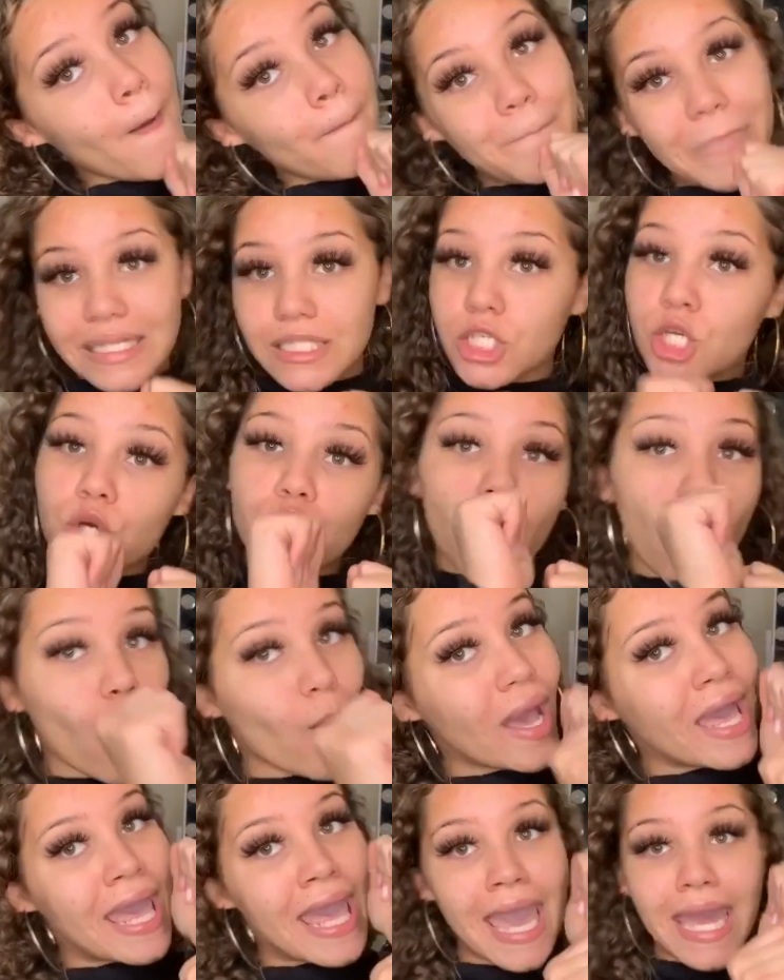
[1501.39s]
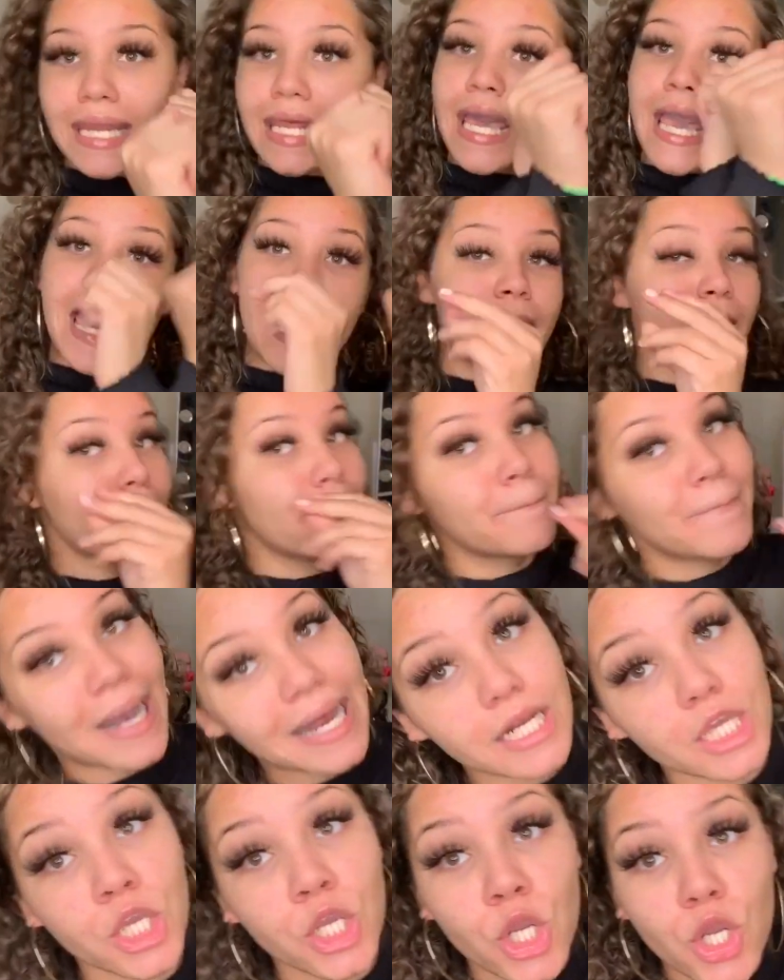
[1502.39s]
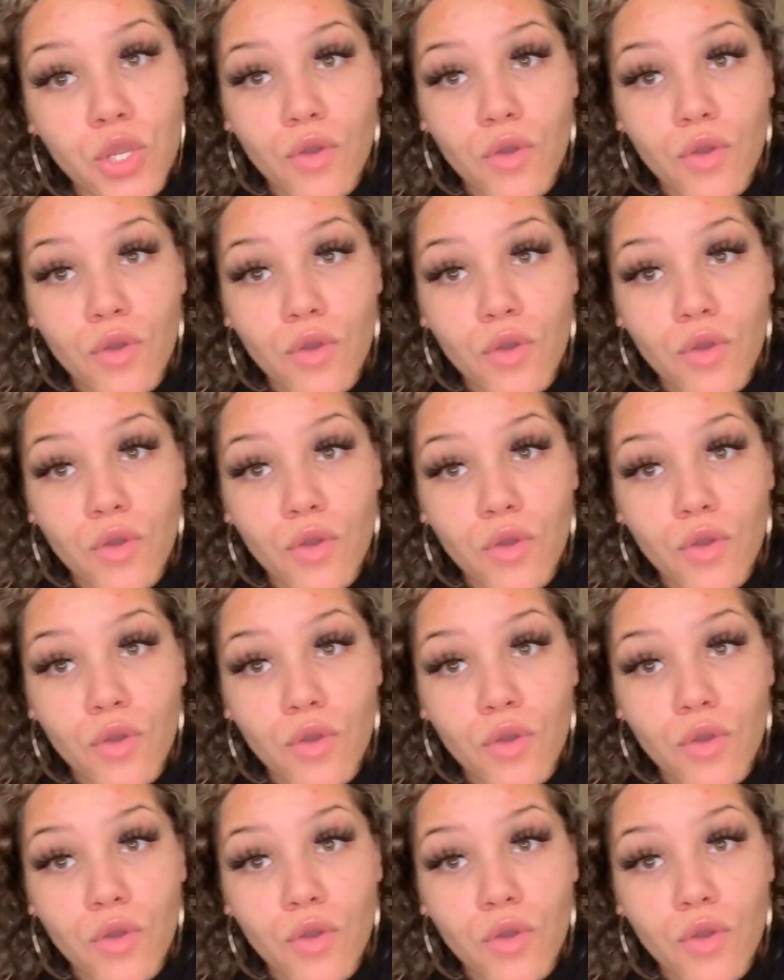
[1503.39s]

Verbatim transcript: about to go ahead and head up out of here.